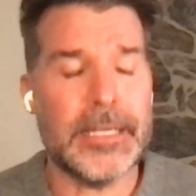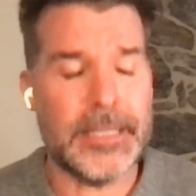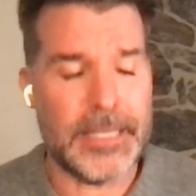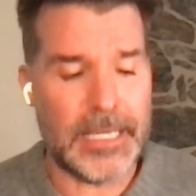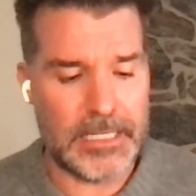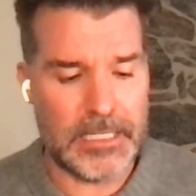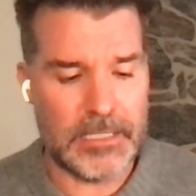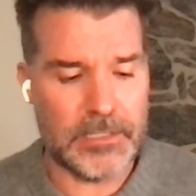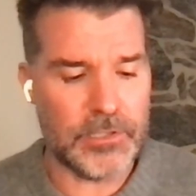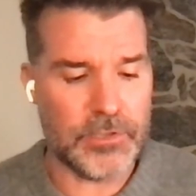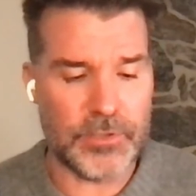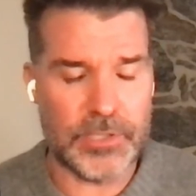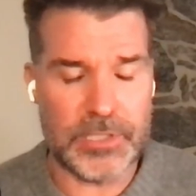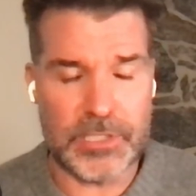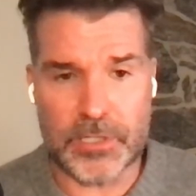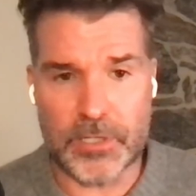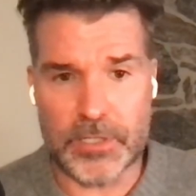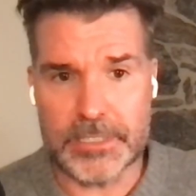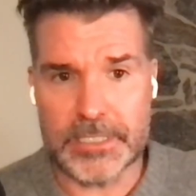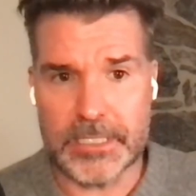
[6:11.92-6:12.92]
of that industry
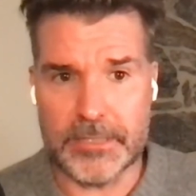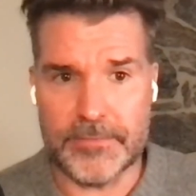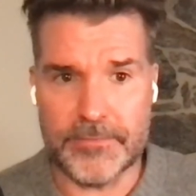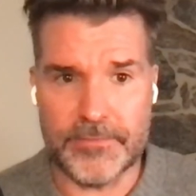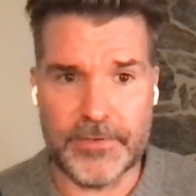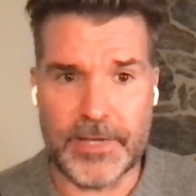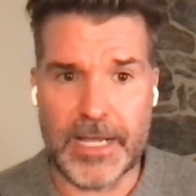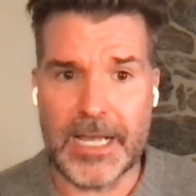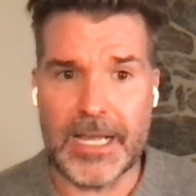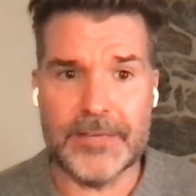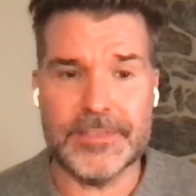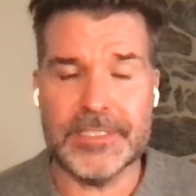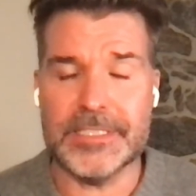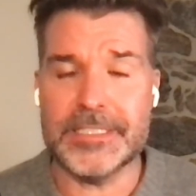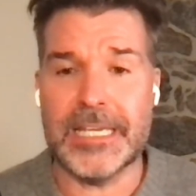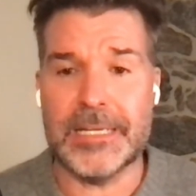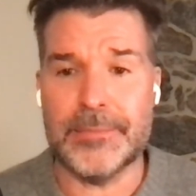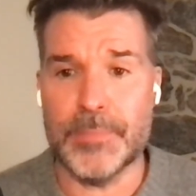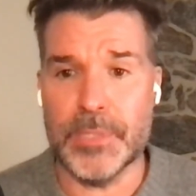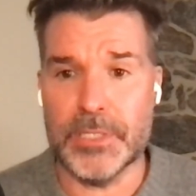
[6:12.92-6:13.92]
starts at 5 to
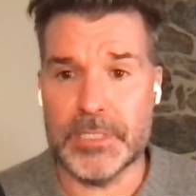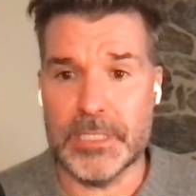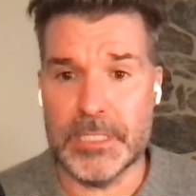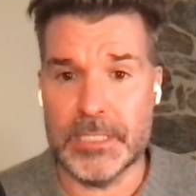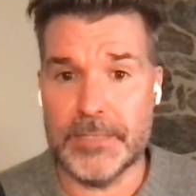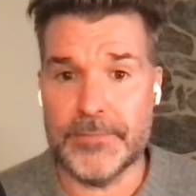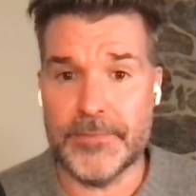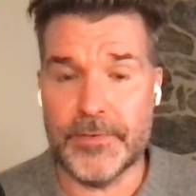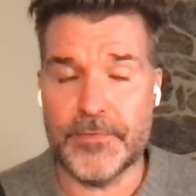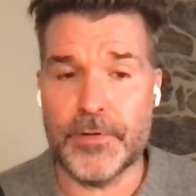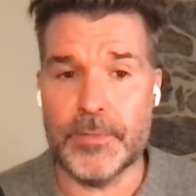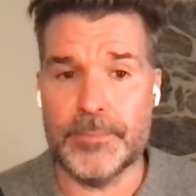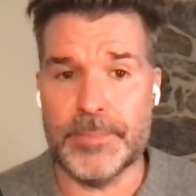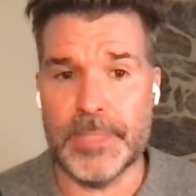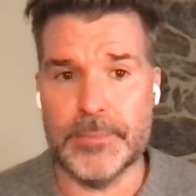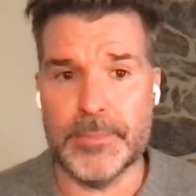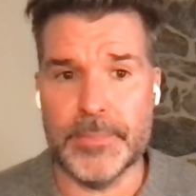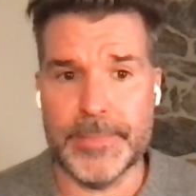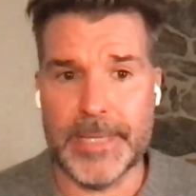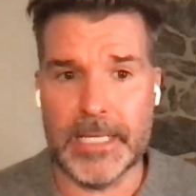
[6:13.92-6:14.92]
10 million, even for a
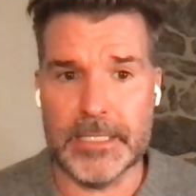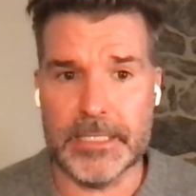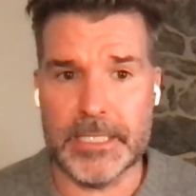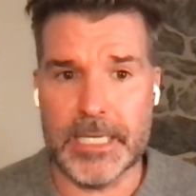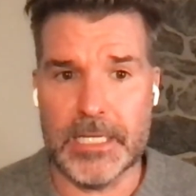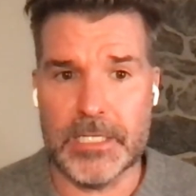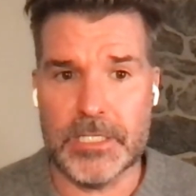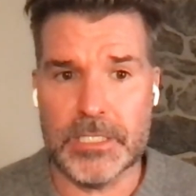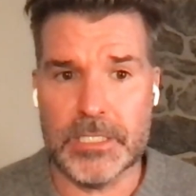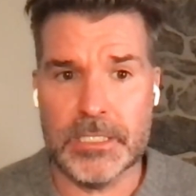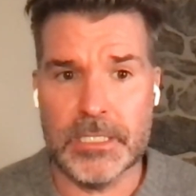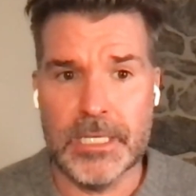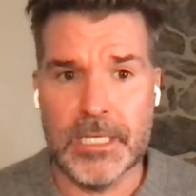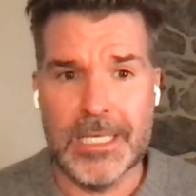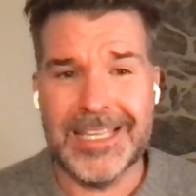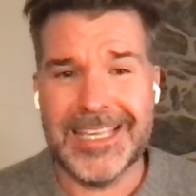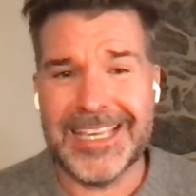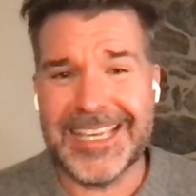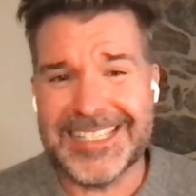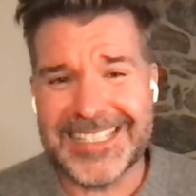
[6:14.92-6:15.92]
minimum allocation.
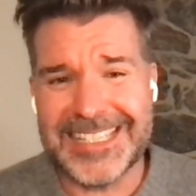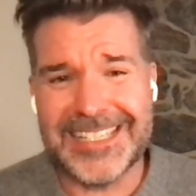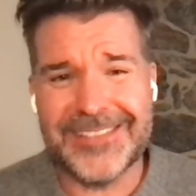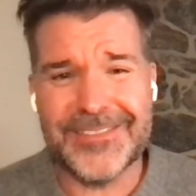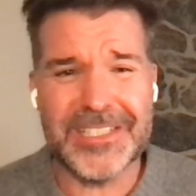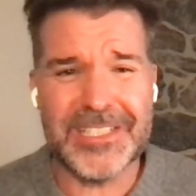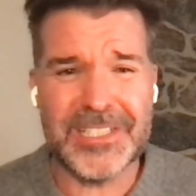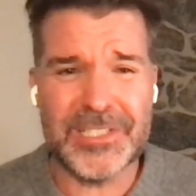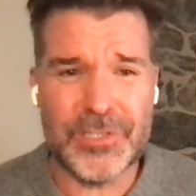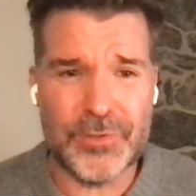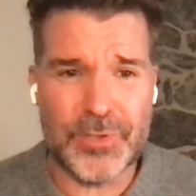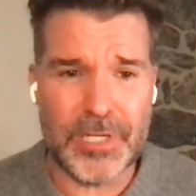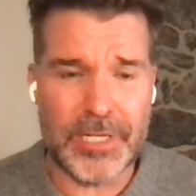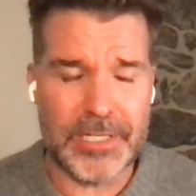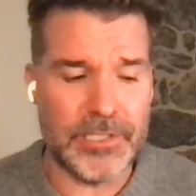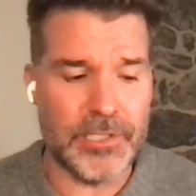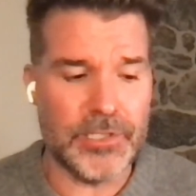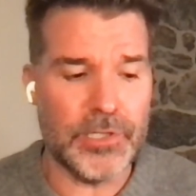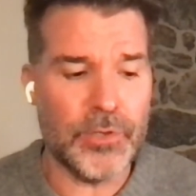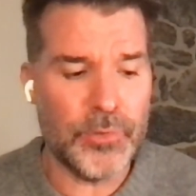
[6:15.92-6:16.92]
And even to do it on
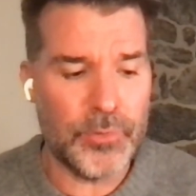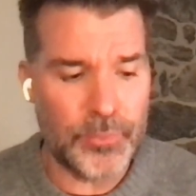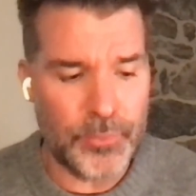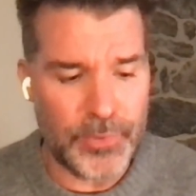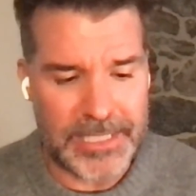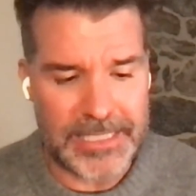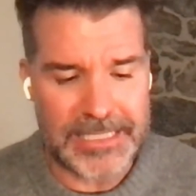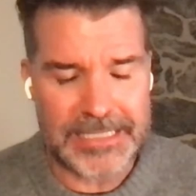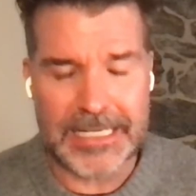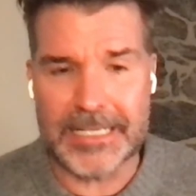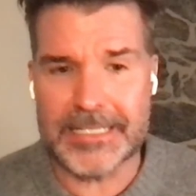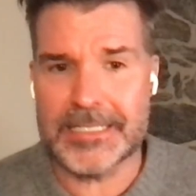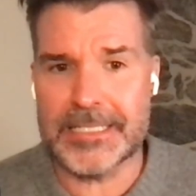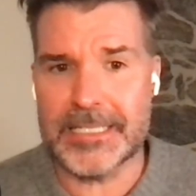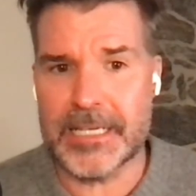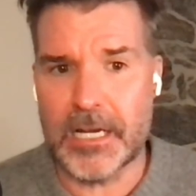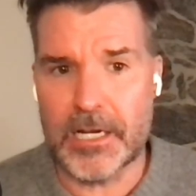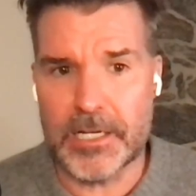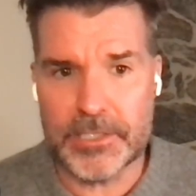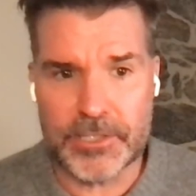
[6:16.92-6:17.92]
your own with the size of the
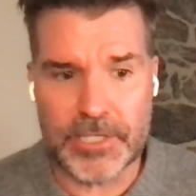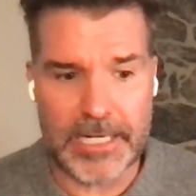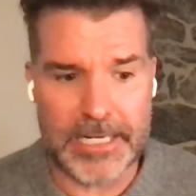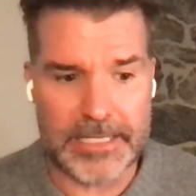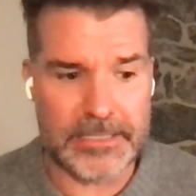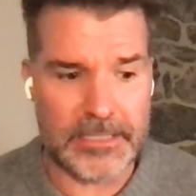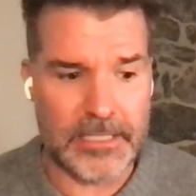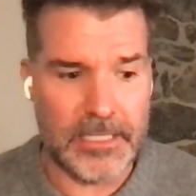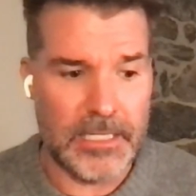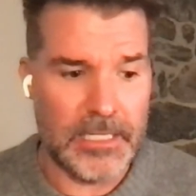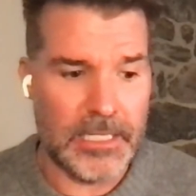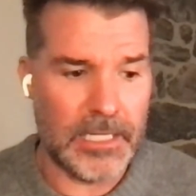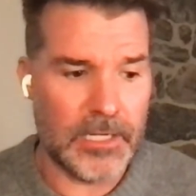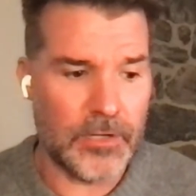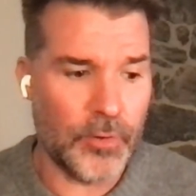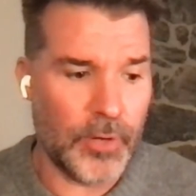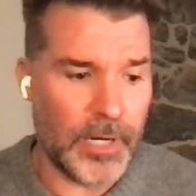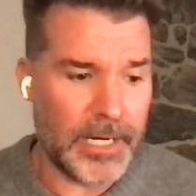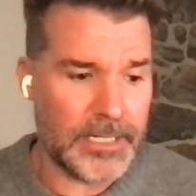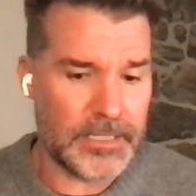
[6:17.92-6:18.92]
contracts, it
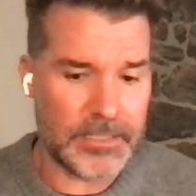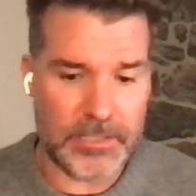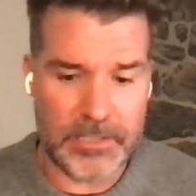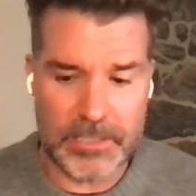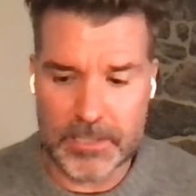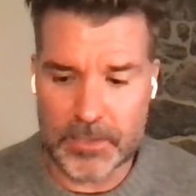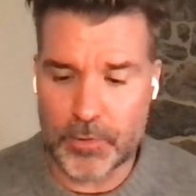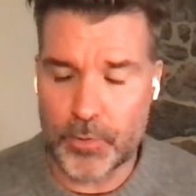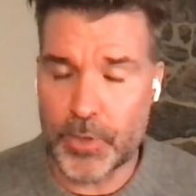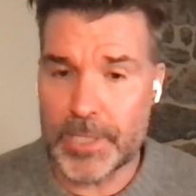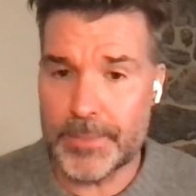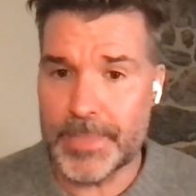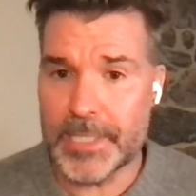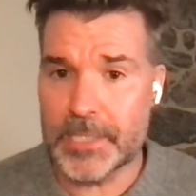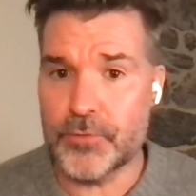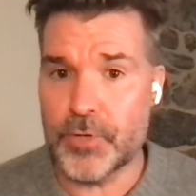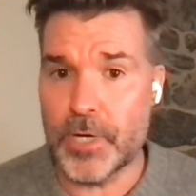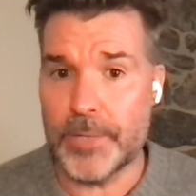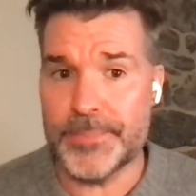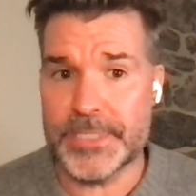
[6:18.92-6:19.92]
requires quite a big
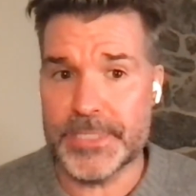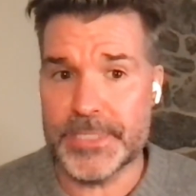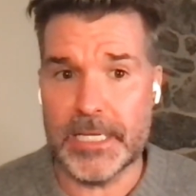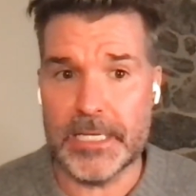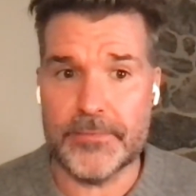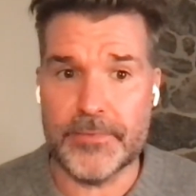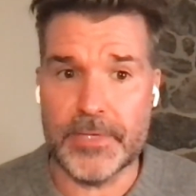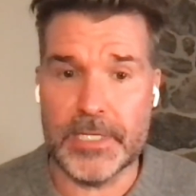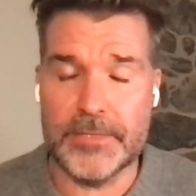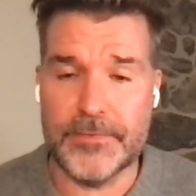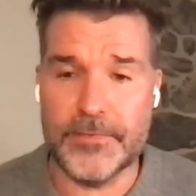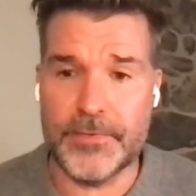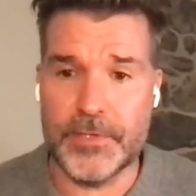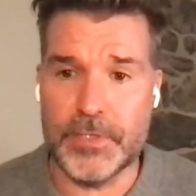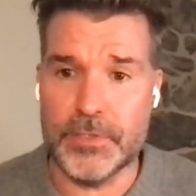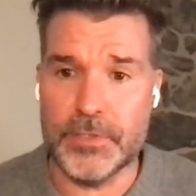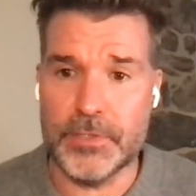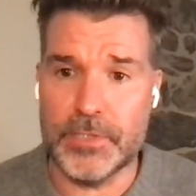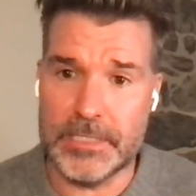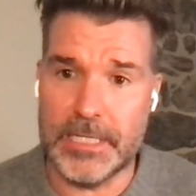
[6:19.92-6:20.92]
grub stake even for you
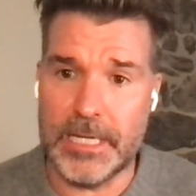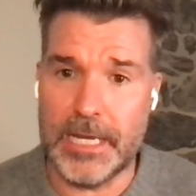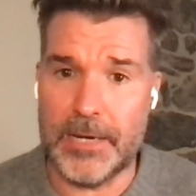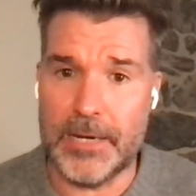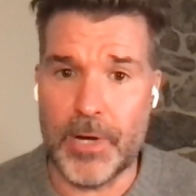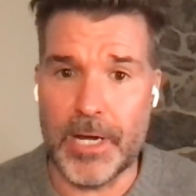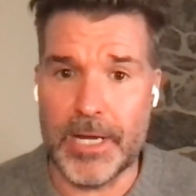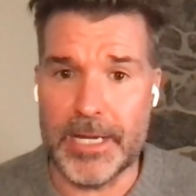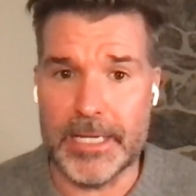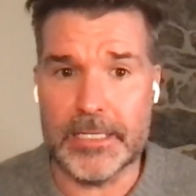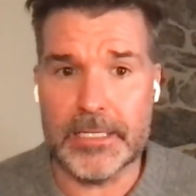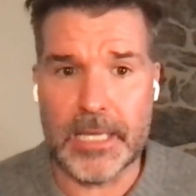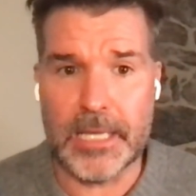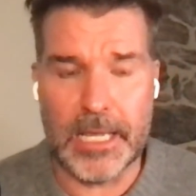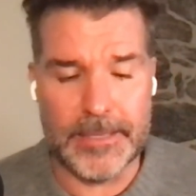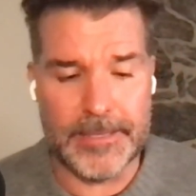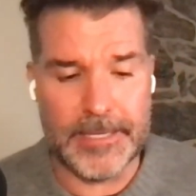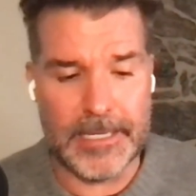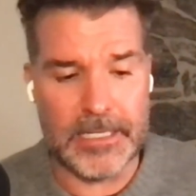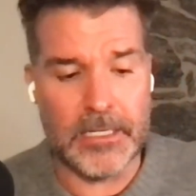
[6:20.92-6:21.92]
to DIY it.
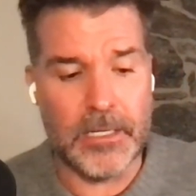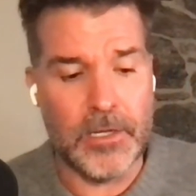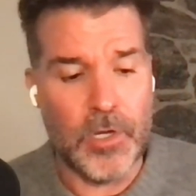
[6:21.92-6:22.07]
And then